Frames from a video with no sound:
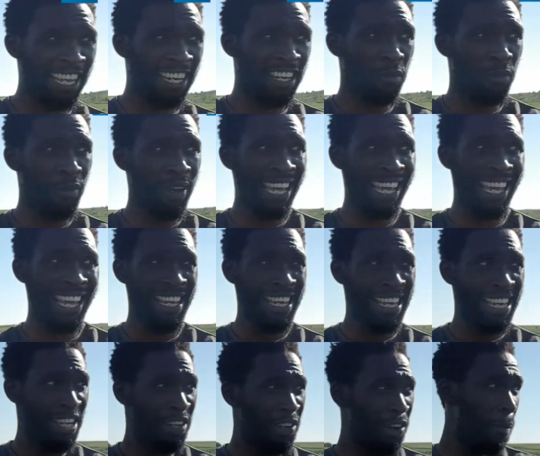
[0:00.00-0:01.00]
thing in the
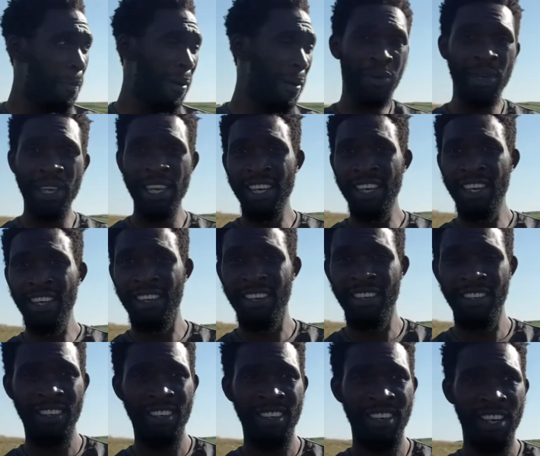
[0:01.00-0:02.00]
way. Come out here,
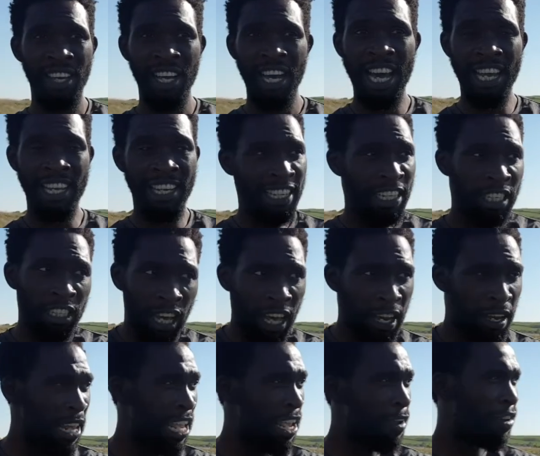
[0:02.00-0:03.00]
and
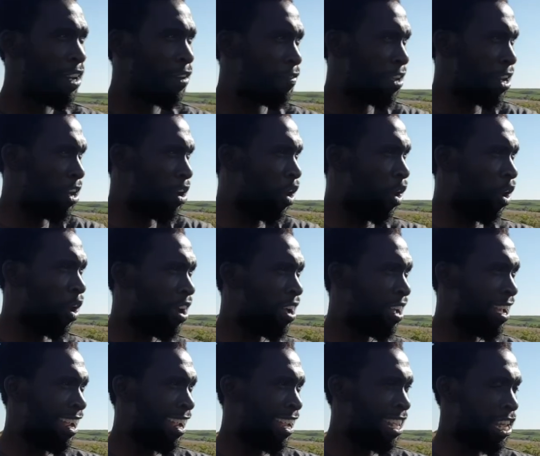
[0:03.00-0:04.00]
even if
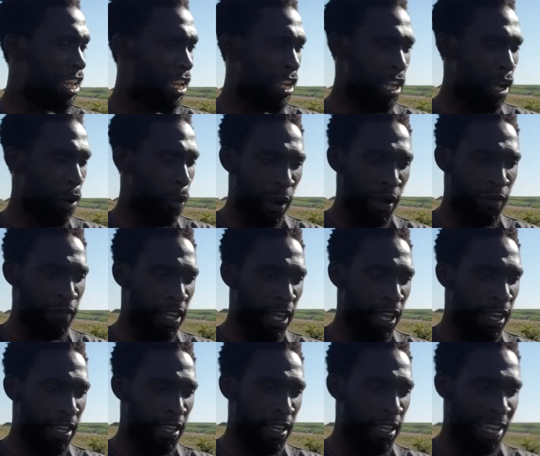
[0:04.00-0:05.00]
you're
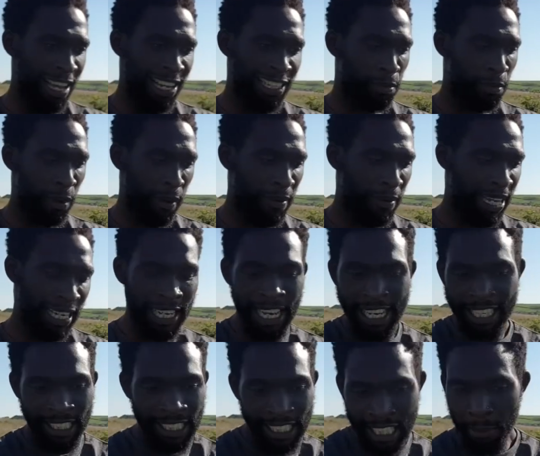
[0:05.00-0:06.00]
with it's
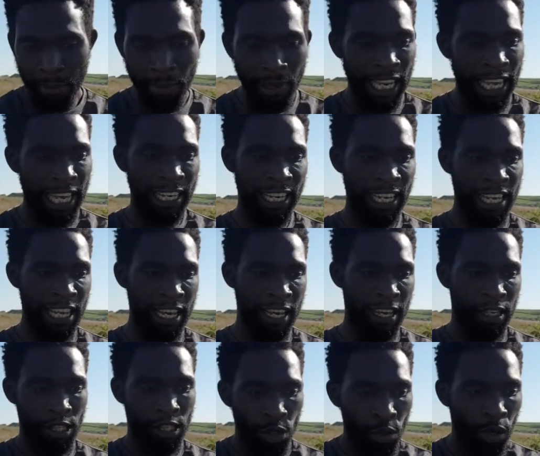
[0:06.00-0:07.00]
maybe a sibling
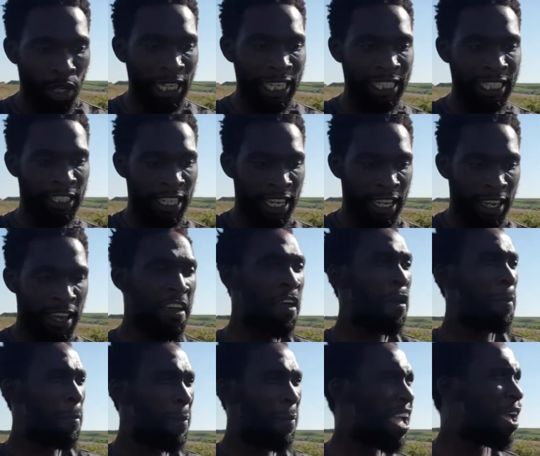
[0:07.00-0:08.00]
that you're struggling
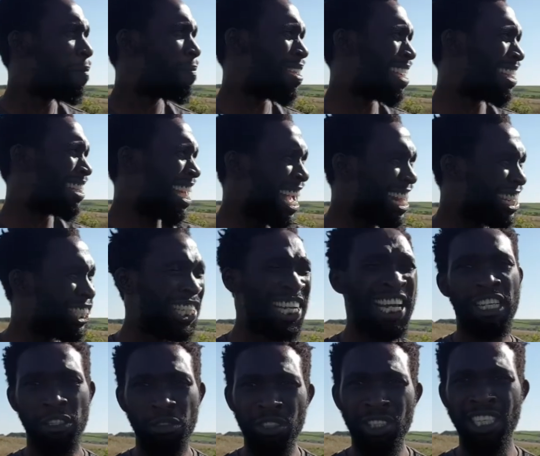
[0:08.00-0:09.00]
to. Maybe
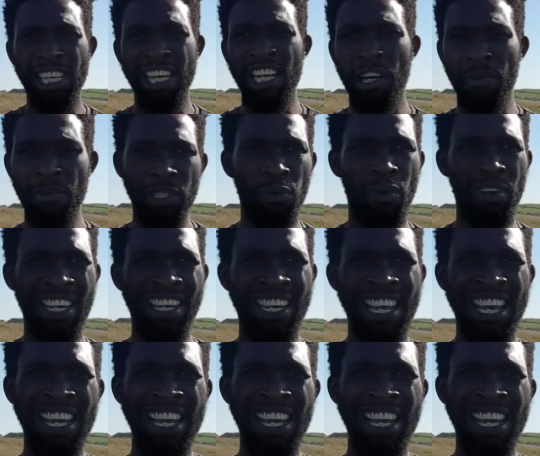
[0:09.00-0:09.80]
a change of scenery is